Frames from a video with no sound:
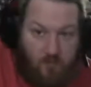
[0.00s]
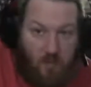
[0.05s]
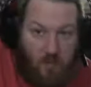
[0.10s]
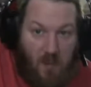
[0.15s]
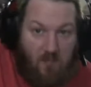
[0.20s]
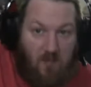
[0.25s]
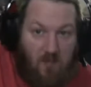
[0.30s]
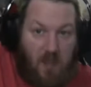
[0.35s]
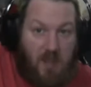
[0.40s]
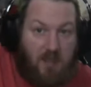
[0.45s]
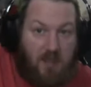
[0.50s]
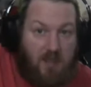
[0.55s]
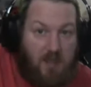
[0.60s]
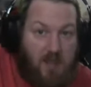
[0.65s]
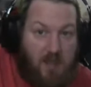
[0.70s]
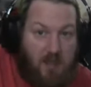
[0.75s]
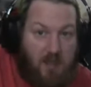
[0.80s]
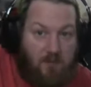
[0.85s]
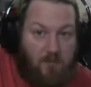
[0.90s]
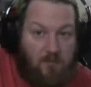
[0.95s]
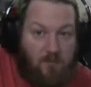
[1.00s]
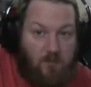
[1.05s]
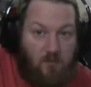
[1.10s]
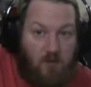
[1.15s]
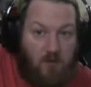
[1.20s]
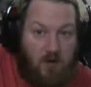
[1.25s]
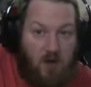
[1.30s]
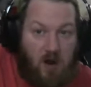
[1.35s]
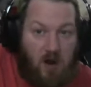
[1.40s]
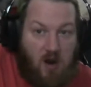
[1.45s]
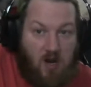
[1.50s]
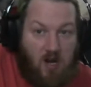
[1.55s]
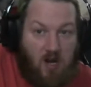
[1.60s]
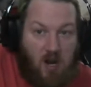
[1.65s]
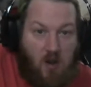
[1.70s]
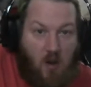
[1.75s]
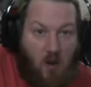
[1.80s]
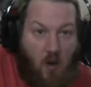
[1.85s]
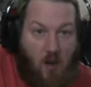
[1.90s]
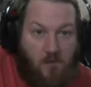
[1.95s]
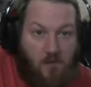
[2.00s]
Viking, where are you?